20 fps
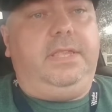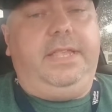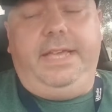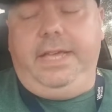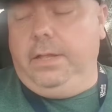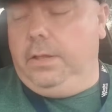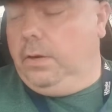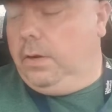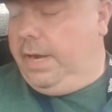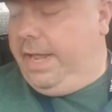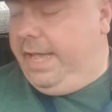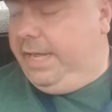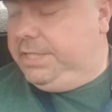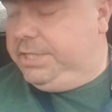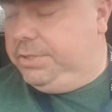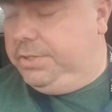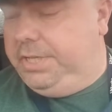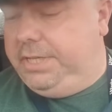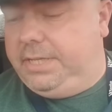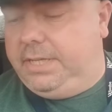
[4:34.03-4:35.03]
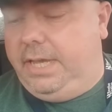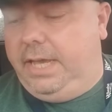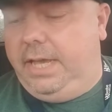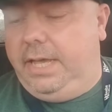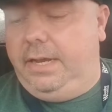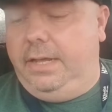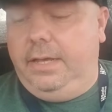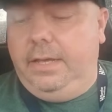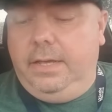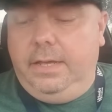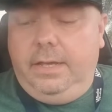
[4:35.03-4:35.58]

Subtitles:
dealer actually said,